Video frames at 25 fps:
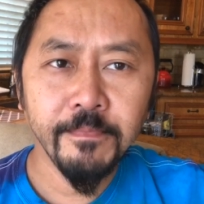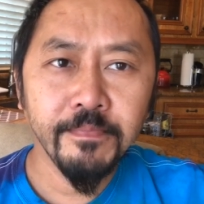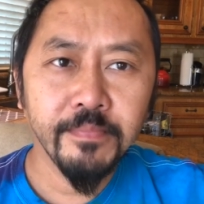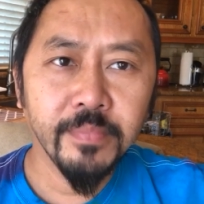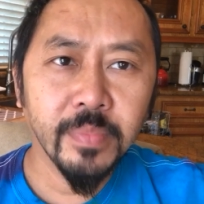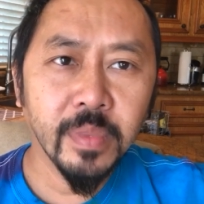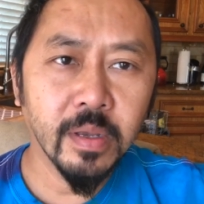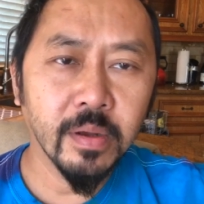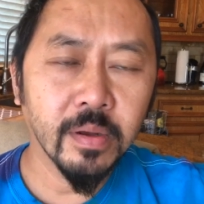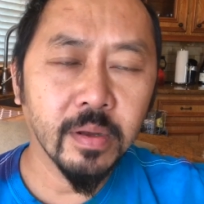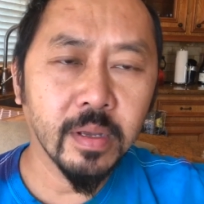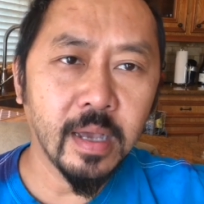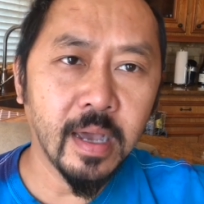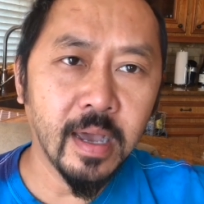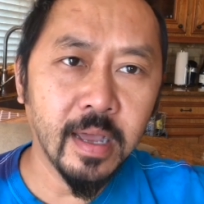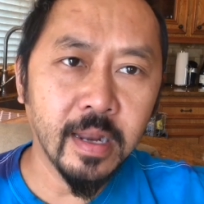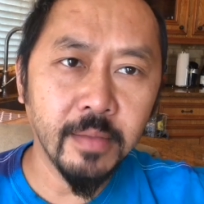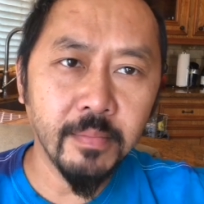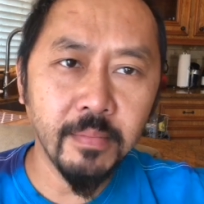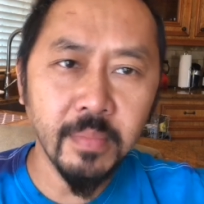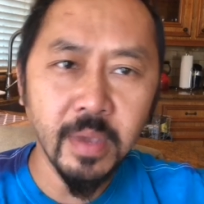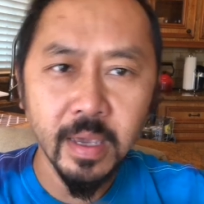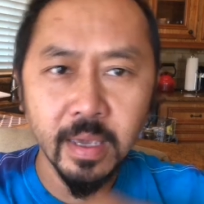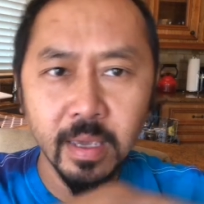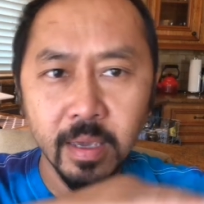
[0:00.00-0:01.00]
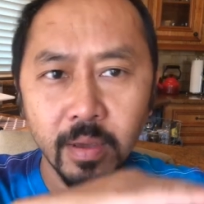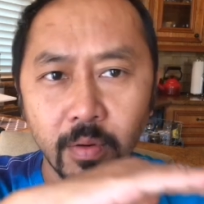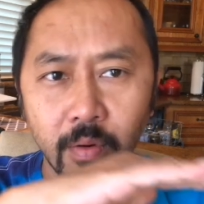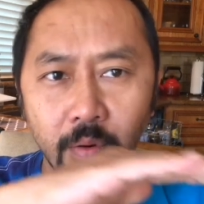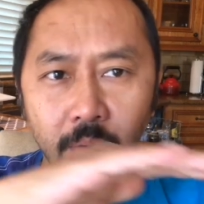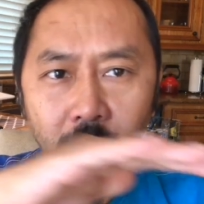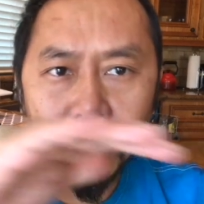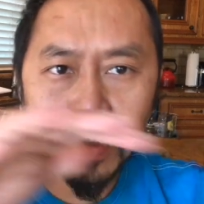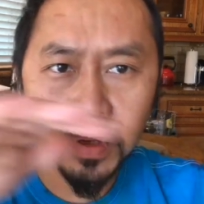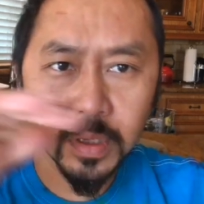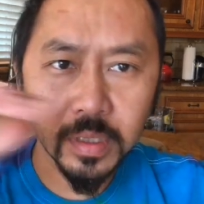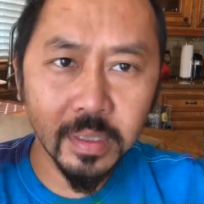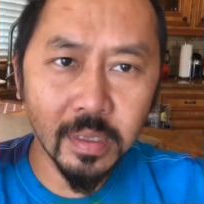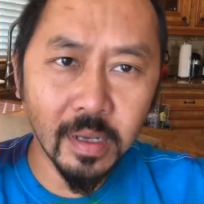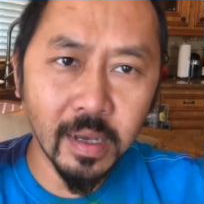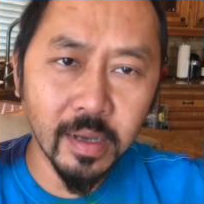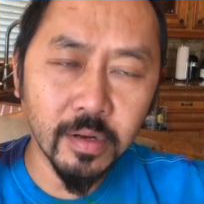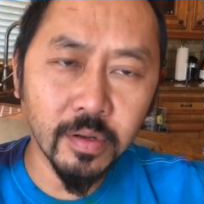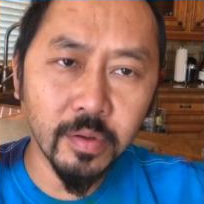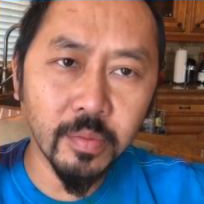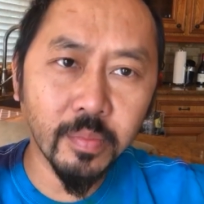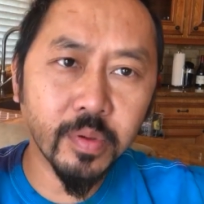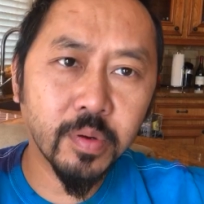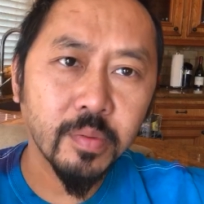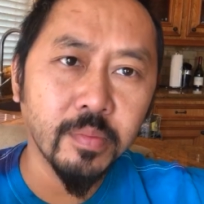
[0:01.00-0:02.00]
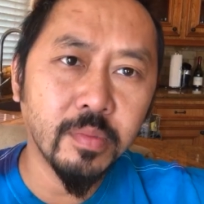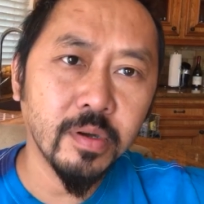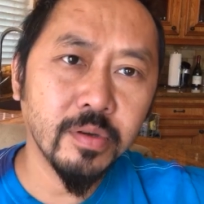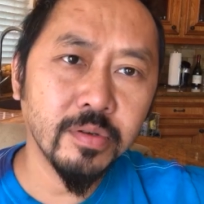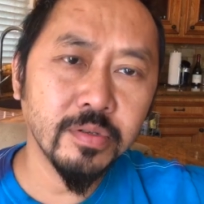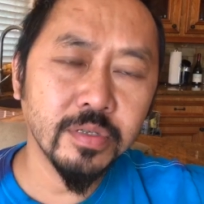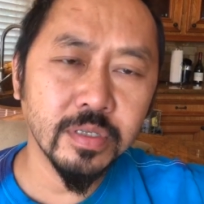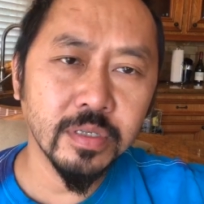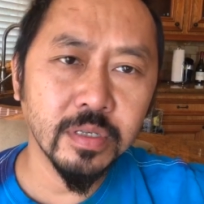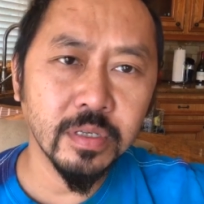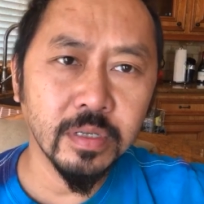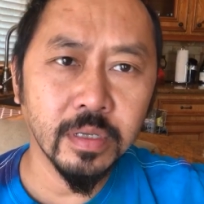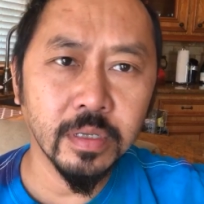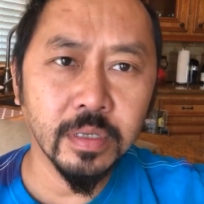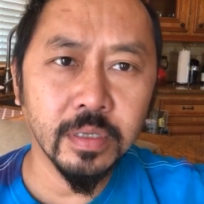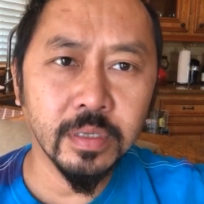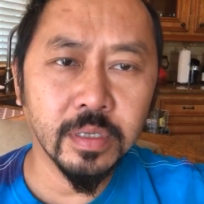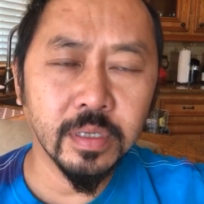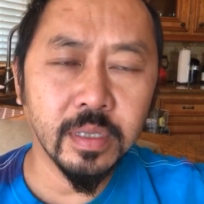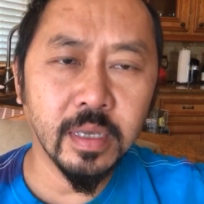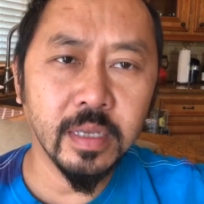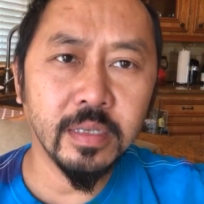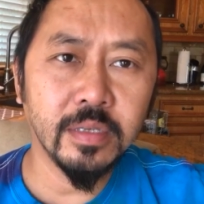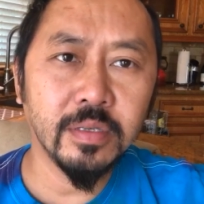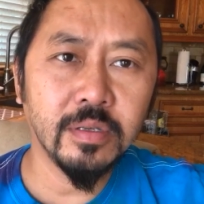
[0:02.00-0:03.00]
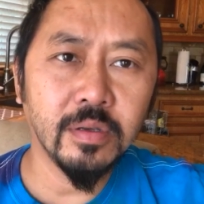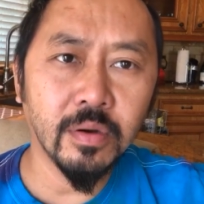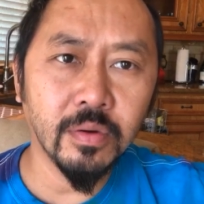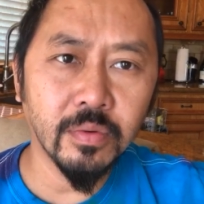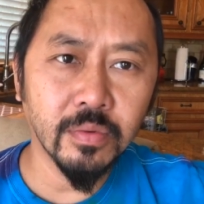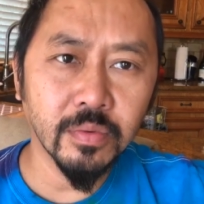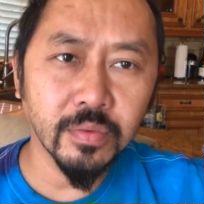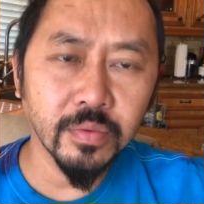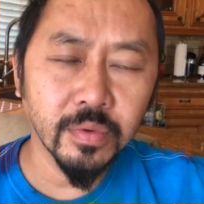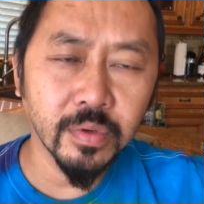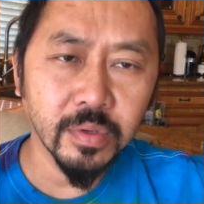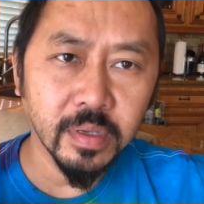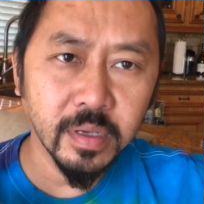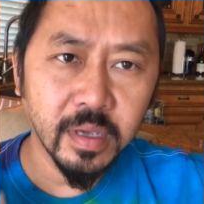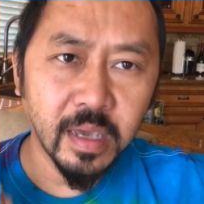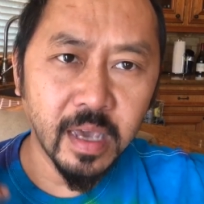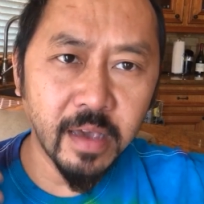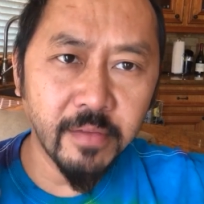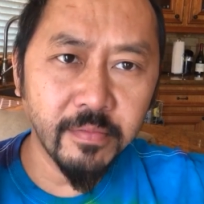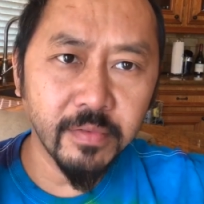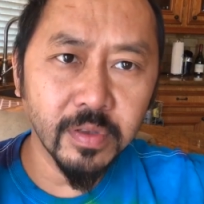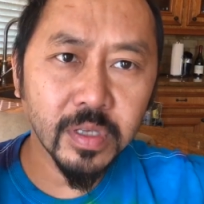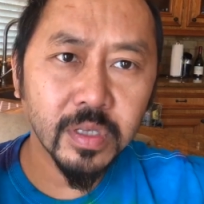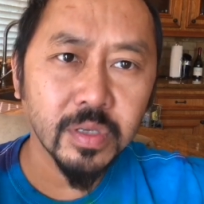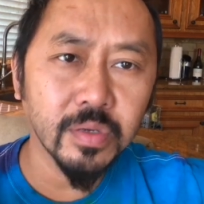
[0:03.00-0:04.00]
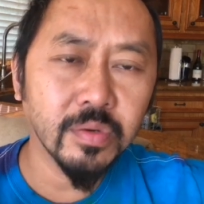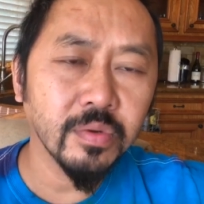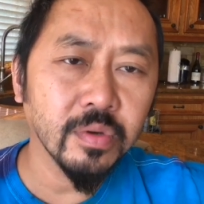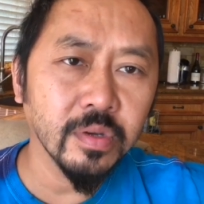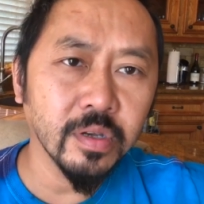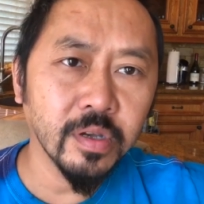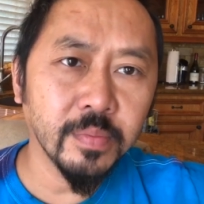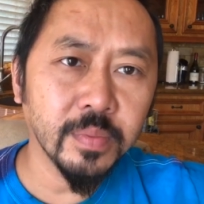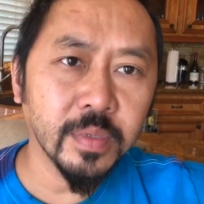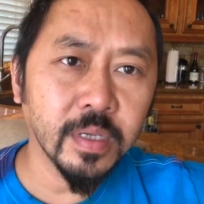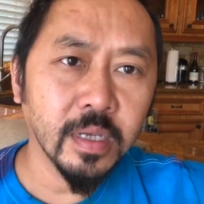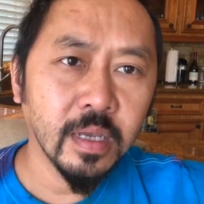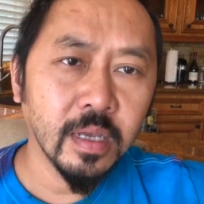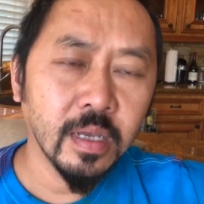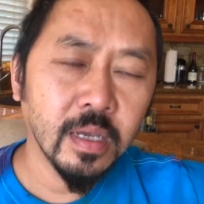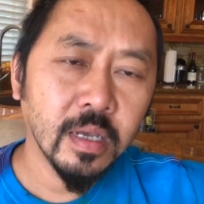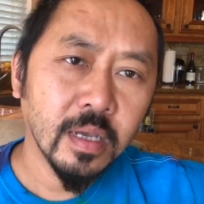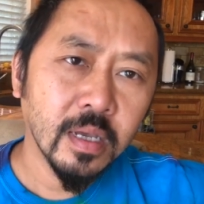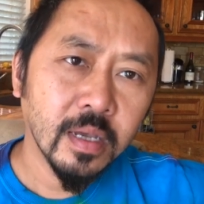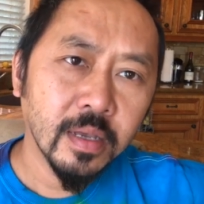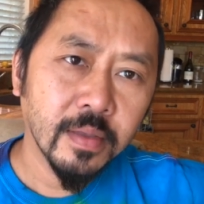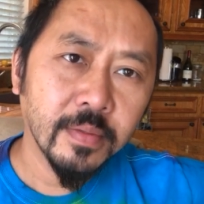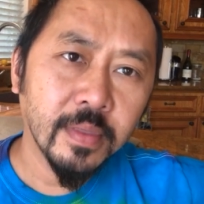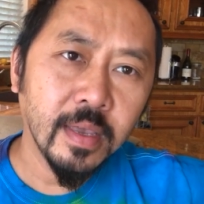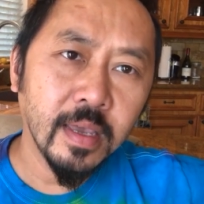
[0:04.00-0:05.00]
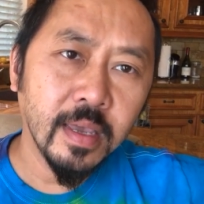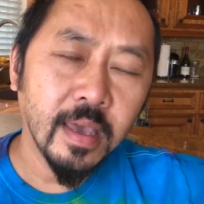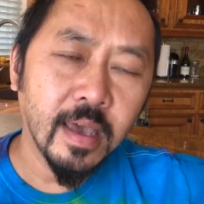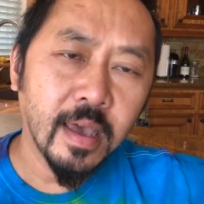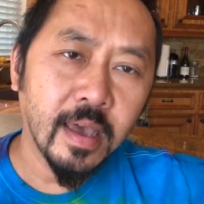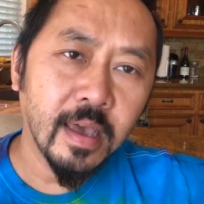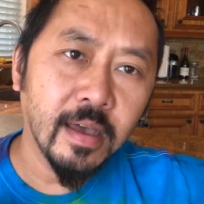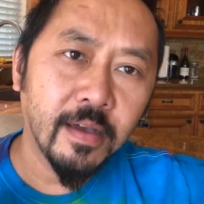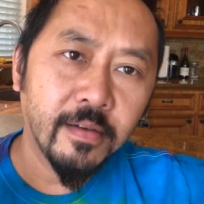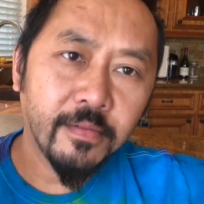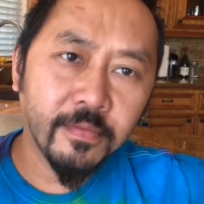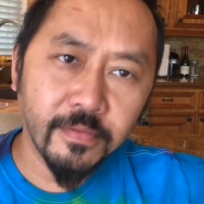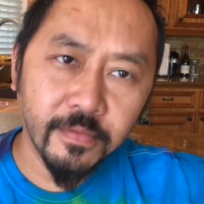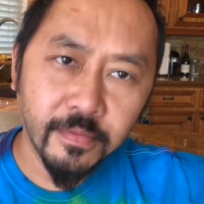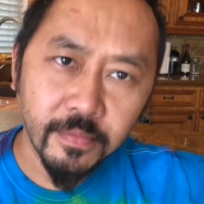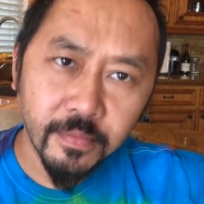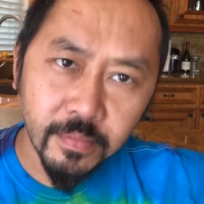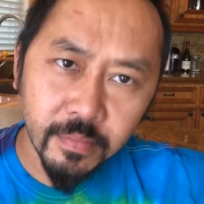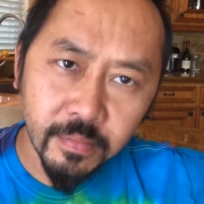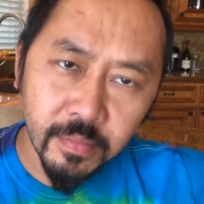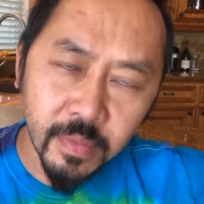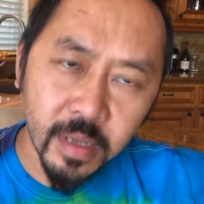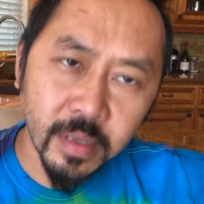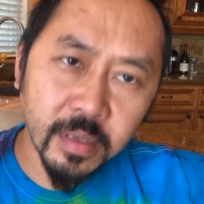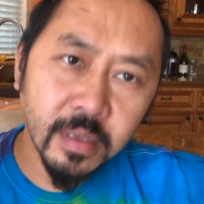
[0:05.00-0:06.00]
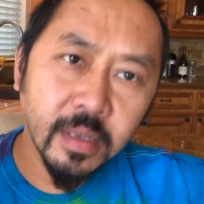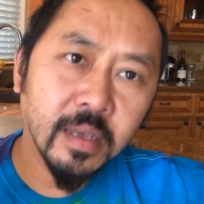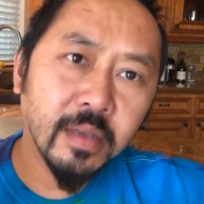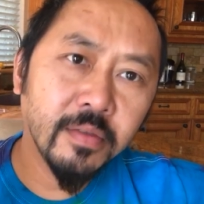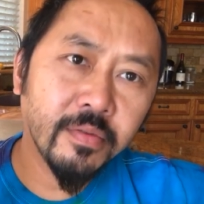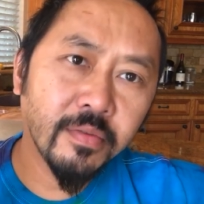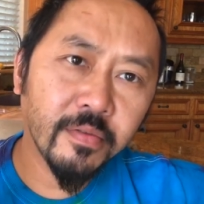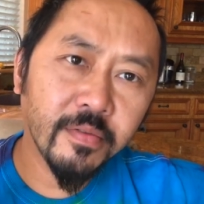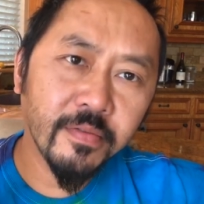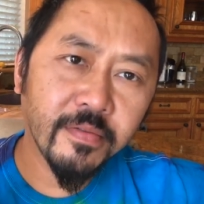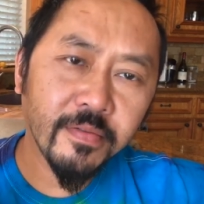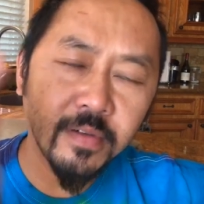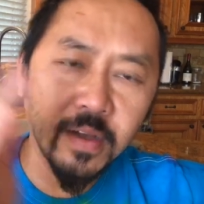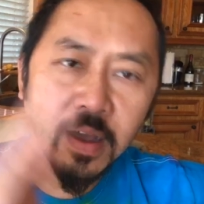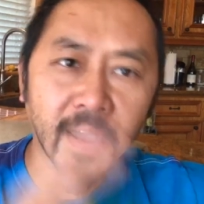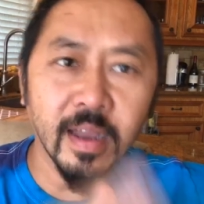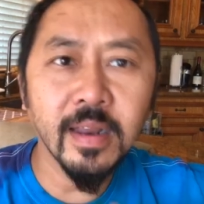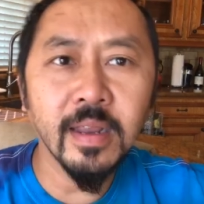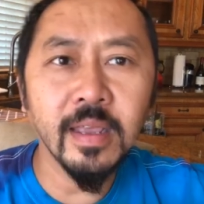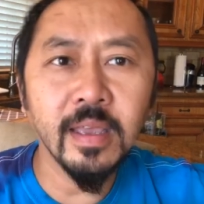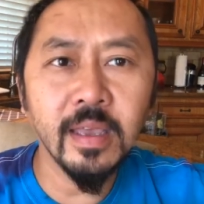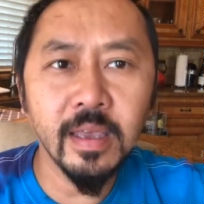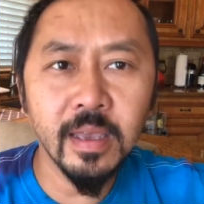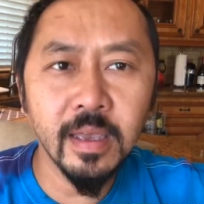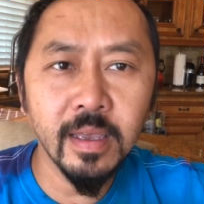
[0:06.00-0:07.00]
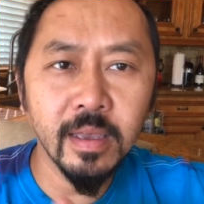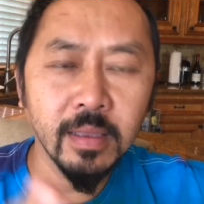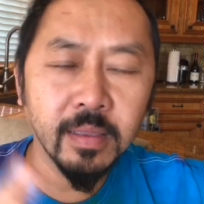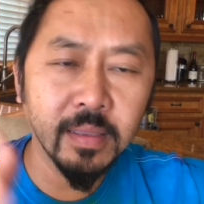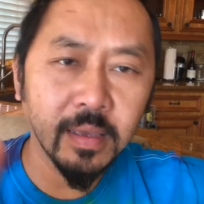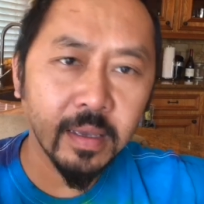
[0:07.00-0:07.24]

They're kind of making horizontal promotions. They don't really have a script. They have Monday through Friday.